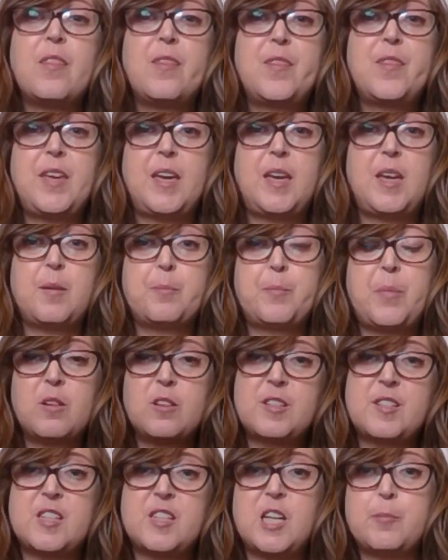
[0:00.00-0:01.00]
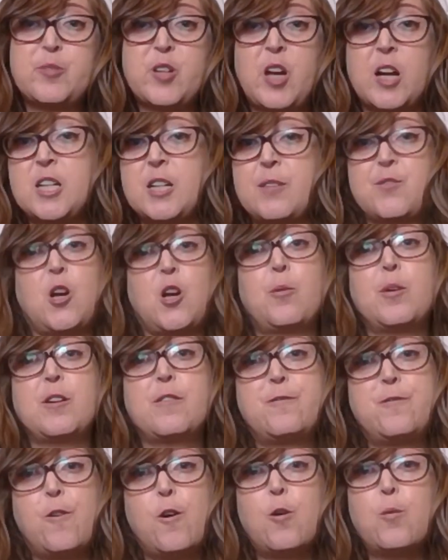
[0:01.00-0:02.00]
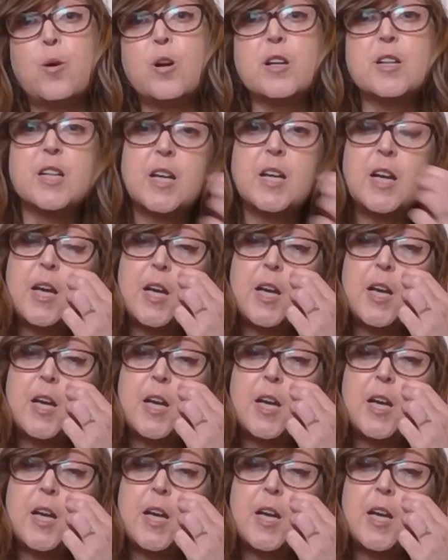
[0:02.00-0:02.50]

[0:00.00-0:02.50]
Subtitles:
the policy objectives going forward.